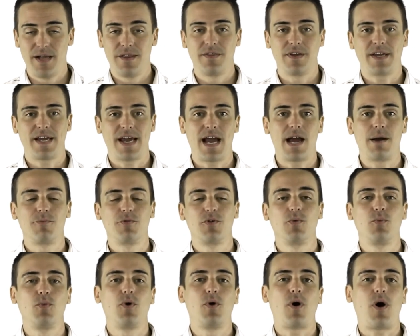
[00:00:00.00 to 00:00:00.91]
The
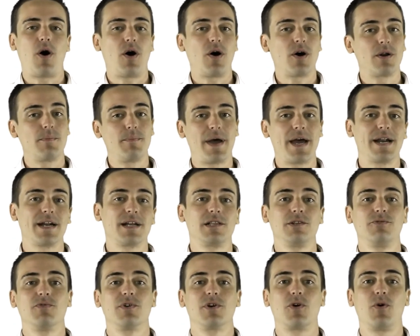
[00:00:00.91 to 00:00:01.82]
camera will
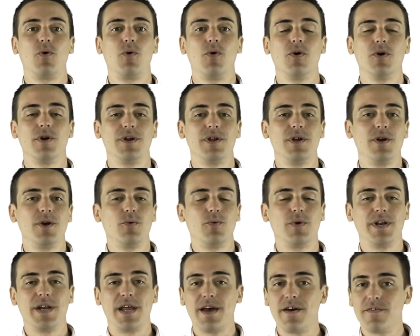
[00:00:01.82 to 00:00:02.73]
automatically record
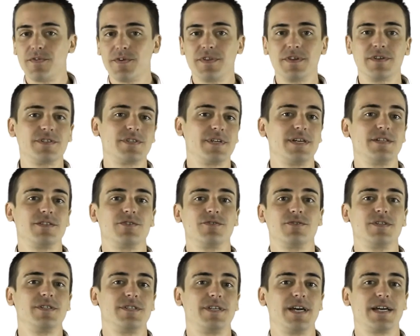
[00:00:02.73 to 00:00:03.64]
whenever the
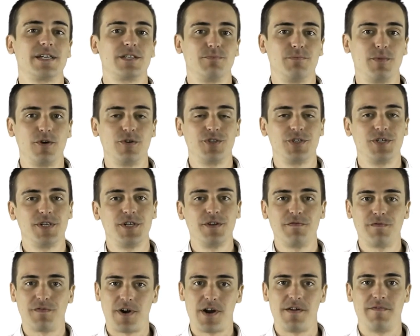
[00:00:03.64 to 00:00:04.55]
sensor detects motion
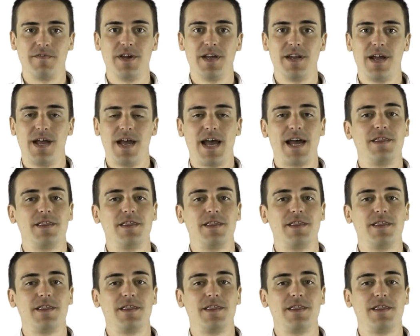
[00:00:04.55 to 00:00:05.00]
in front of it,